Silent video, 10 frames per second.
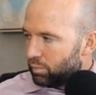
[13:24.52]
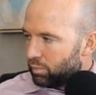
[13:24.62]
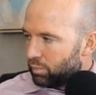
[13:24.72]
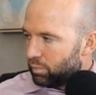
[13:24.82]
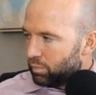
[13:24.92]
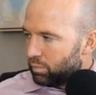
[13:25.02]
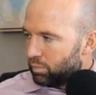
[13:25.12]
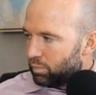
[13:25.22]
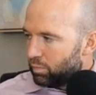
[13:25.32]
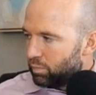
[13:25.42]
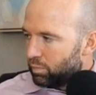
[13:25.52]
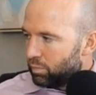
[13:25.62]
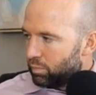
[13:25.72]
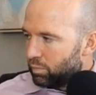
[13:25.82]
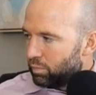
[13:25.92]

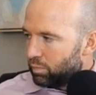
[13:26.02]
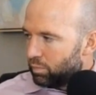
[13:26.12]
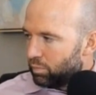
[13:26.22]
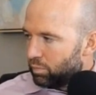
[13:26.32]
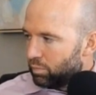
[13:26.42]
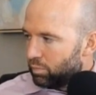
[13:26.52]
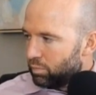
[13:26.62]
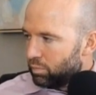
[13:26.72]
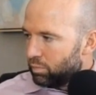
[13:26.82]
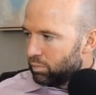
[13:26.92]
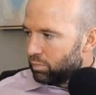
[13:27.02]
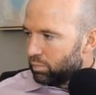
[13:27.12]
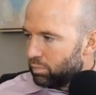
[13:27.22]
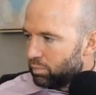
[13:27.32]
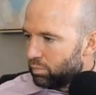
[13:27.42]

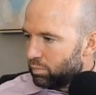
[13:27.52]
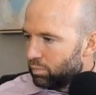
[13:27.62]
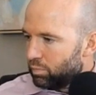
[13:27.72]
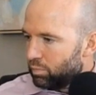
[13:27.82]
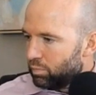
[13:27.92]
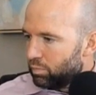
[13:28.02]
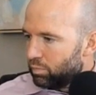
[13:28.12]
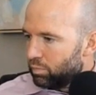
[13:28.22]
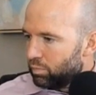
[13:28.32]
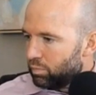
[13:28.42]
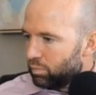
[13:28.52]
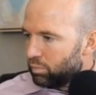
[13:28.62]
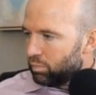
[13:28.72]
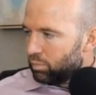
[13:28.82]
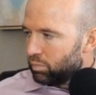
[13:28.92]

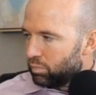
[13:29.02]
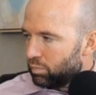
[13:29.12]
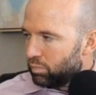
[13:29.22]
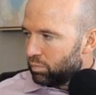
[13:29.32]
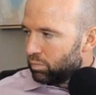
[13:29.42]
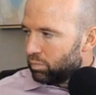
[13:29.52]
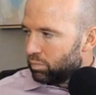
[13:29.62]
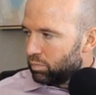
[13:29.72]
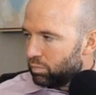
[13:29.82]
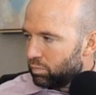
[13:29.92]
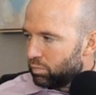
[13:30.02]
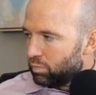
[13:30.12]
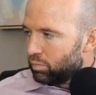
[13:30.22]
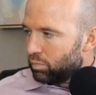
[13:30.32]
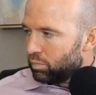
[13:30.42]

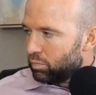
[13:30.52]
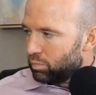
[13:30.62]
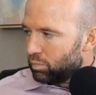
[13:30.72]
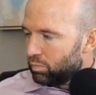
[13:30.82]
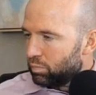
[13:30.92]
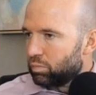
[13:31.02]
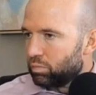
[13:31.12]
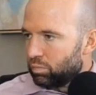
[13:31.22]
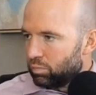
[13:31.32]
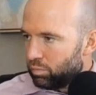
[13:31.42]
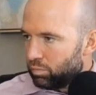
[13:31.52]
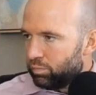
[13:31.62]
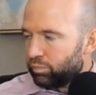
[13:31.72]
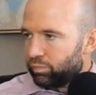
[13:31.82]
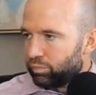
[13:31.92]

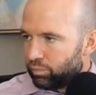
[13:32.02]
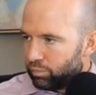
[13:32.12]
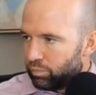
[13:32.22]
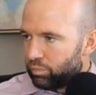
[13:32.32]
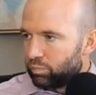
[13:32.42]
(not speaking)